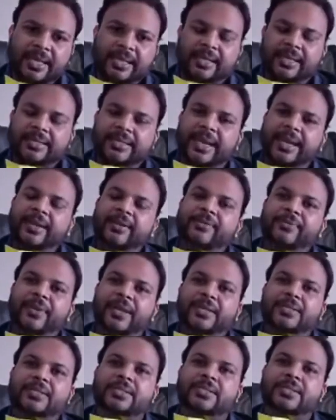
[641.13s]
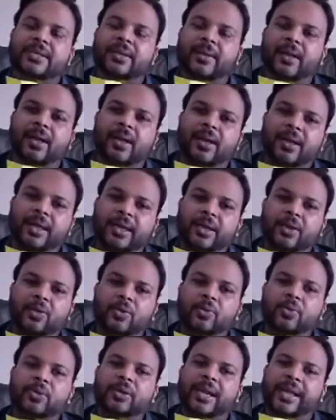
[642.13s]
The side effects
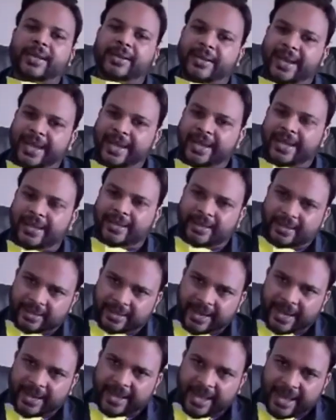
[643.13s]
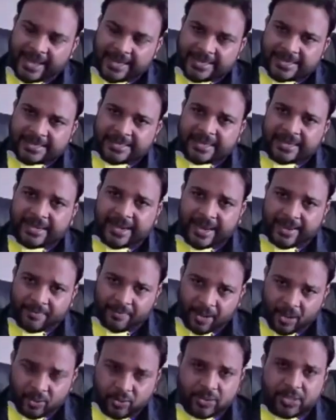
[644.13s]
include like dry eyes and dry
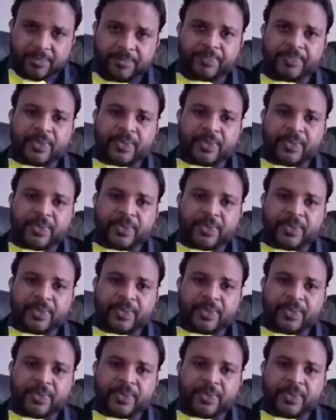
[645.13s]
mouth.